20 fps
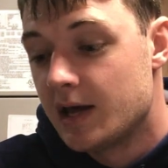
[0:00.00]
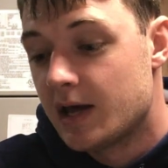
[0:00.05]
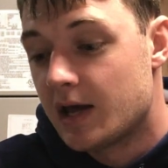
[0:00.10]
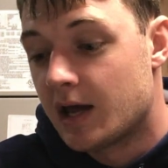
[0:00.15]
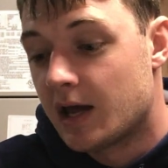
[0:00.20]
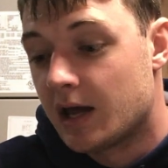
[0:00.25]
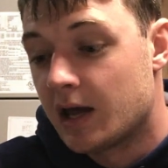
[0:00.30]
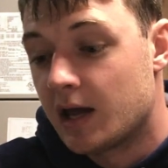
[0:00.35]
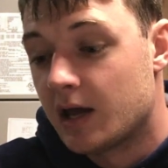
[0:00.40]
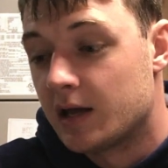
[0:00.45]

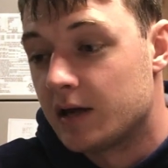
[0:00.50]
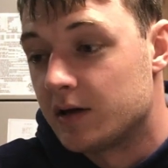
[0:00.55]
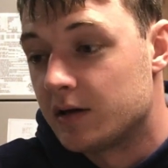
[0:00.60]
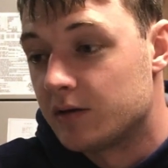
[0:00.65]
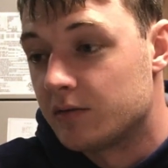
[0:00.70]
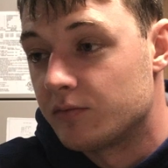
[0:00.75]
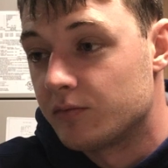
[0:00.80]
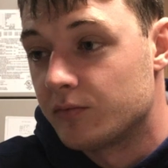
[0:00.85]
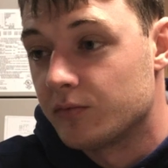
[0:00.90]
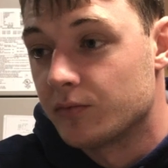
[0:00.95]

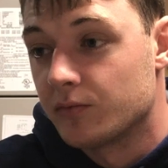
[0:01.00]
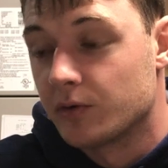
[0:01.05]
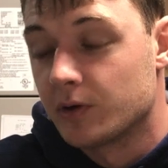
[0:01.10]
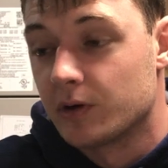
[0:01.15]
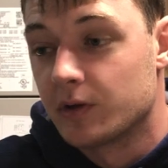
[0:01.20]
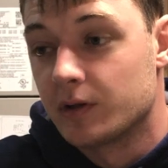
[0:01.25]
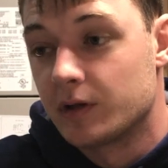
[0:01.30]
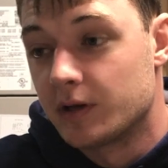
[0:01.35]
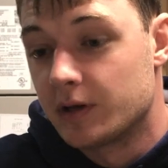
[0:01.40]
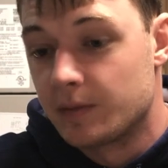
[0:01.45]
and
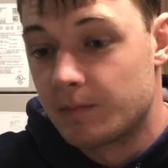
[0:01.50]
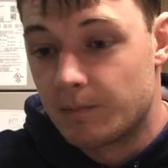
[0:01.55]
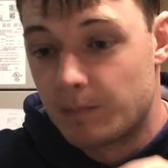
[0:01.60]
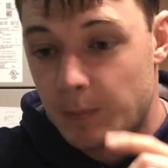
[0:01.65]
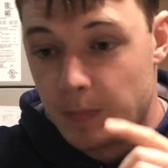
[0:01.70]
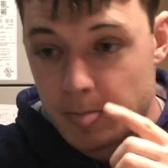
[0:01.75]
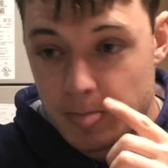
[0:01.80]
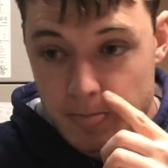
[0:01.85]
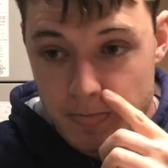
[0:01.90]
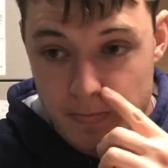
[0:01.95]
really
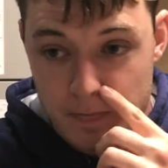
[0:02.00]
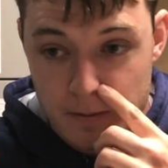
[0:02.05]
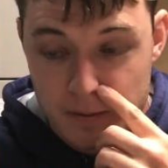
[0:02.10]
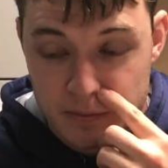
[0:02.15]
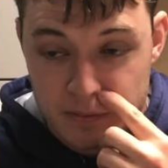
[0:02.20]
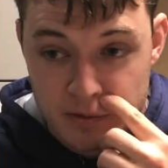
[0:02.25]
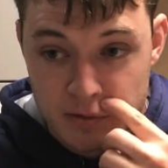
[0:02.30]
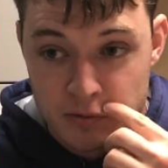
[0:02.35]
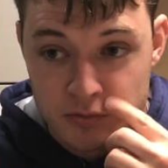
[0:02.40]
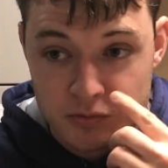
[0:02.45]

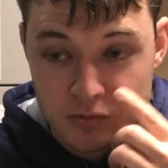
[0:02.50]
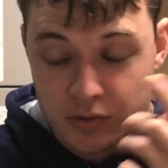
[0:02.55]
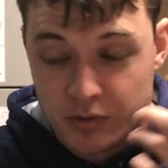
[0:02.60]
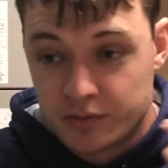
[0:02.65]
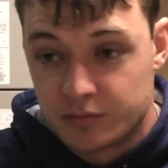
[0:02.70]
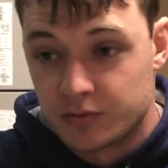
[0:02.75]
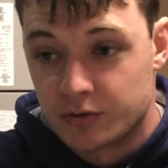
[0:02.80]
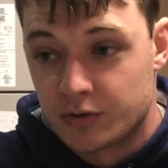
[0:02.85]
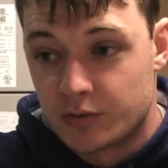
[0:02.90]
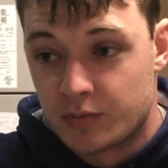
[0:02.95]
there was only
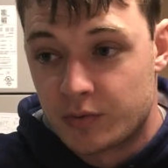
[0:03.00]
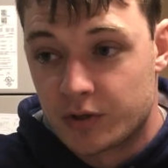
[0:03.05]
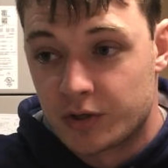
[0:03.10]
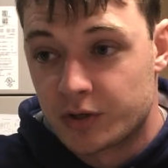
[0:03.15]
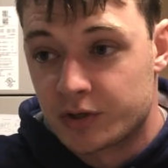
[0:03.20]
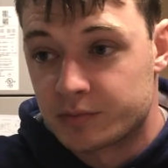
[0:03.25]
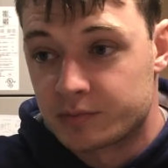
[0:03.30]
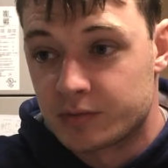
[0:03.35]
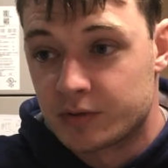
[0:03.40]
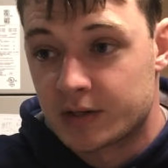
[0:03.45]
really one
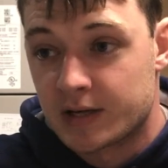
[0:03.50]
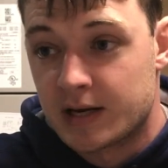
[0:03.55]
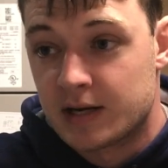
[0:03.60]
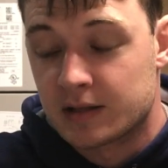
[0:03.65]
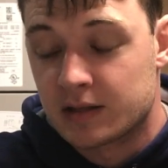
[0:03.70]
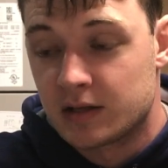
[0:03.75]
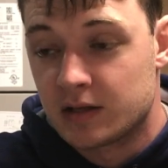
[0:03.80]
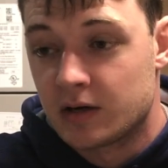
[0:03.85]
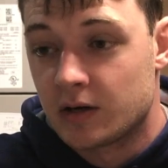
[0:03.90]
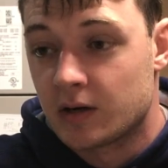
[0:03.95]
good book
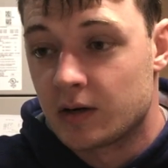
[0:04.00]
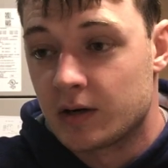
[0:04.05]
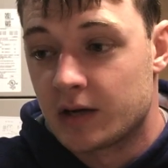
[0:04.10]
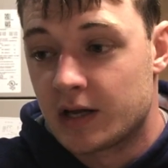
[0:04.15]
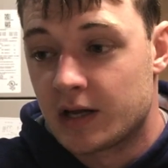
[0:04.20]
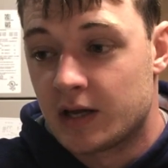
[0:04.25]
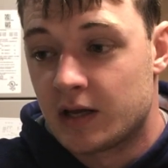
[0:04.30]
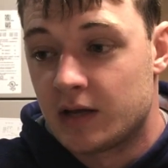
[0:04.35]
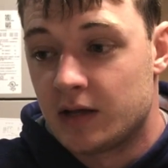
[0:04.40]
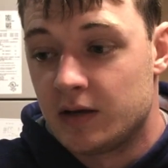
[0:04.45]
out there,
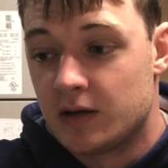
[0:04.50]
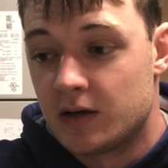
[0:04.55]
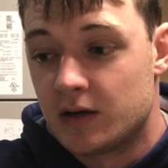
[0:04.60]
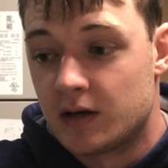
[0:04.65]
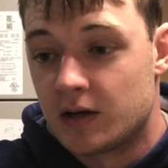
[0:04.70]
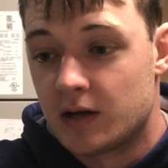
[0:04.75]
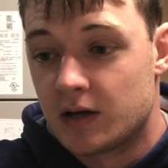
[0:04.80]
and